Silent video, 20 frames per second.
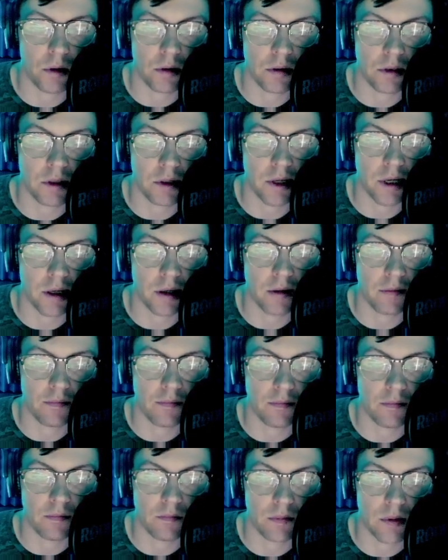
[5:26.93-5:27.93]
to
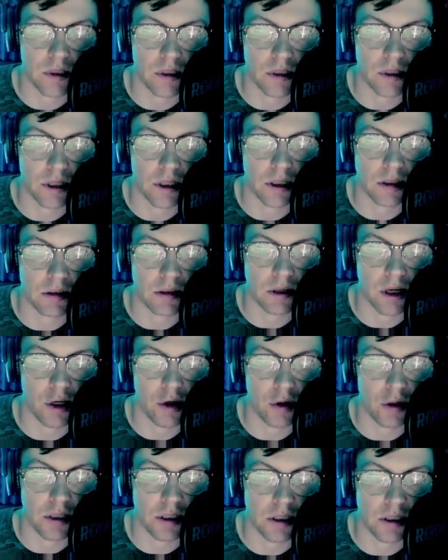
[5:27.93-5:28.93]
-6. And you
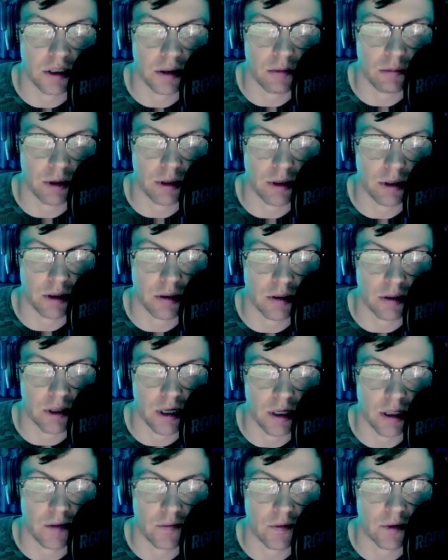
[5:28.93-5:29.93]
can see right there, it's
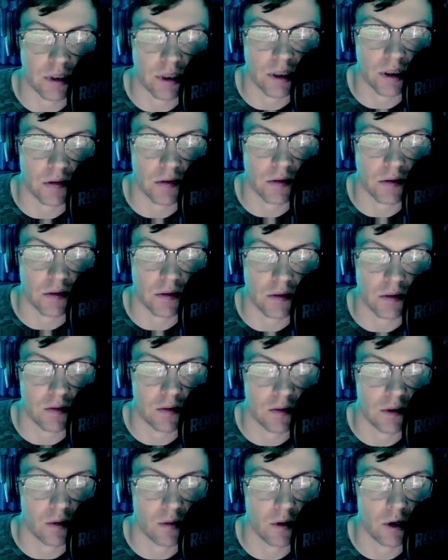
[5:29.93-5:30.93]
-6,
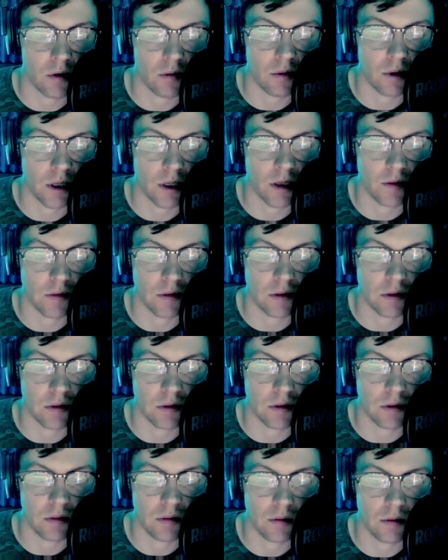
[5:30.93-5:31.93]
0, -6.
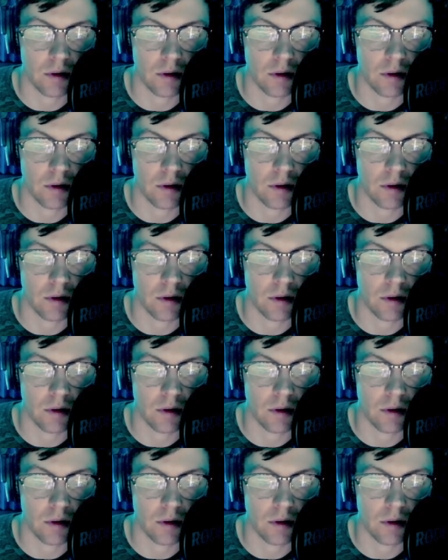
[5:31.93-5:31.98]
So